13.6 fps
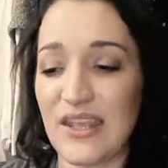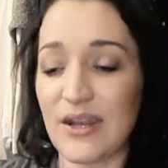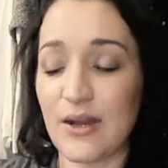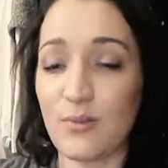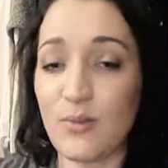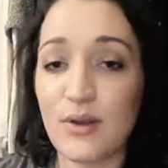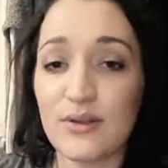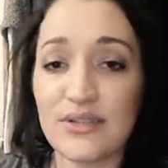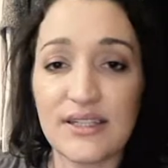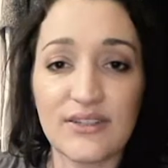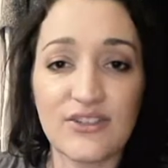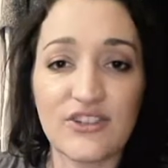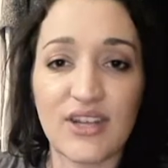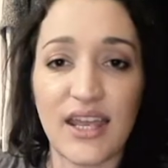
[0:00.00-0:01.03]

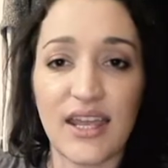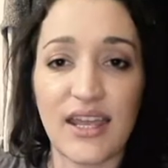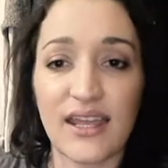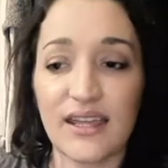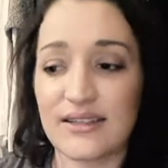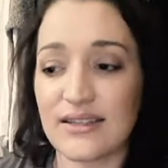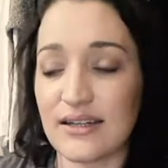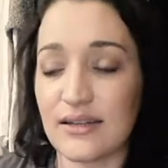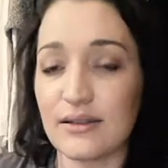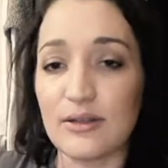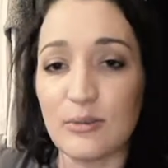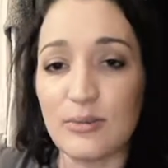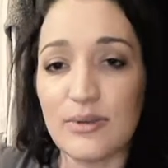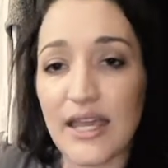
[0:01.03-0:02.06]
protein shakes and a
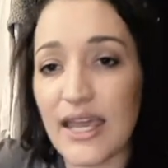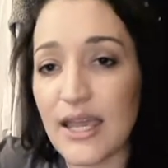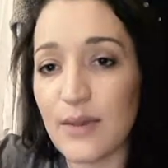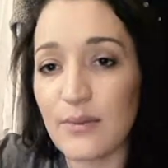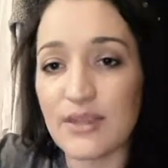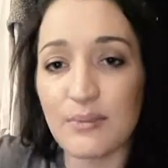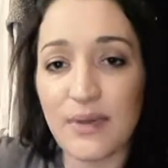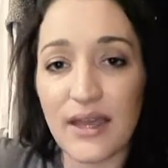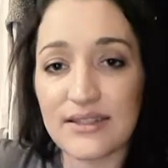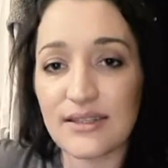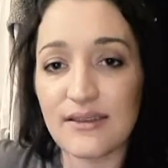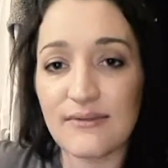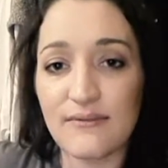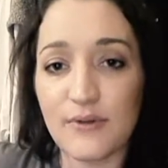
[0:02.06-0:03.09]
little plate with the
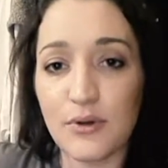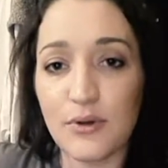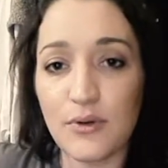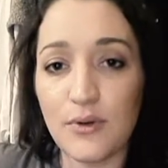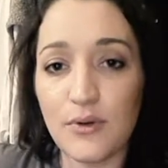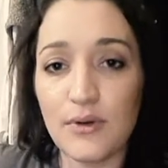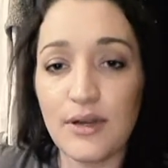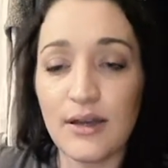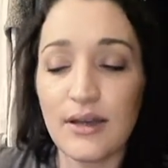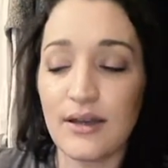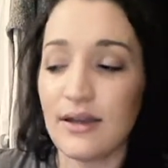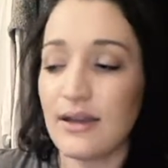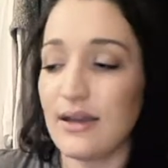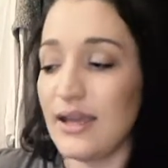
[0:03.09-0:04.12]
plastic food
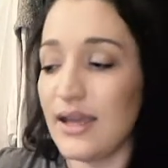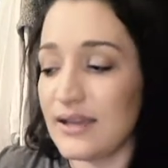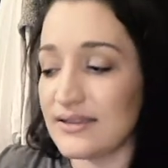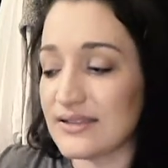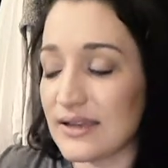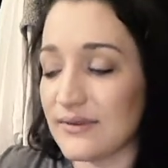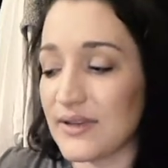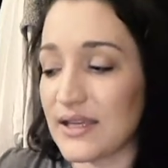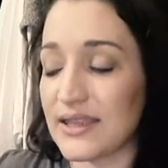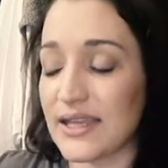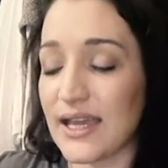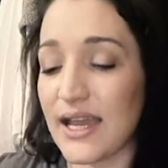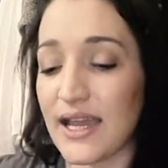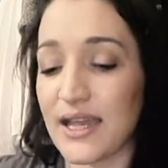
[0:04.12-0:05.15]
and stuff like
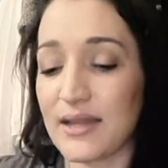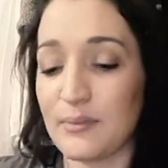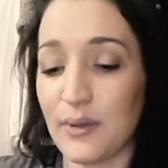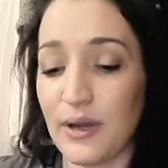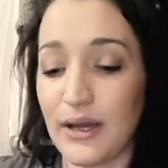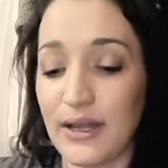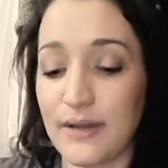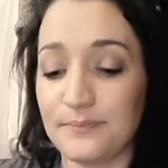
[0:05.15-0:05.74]
that. But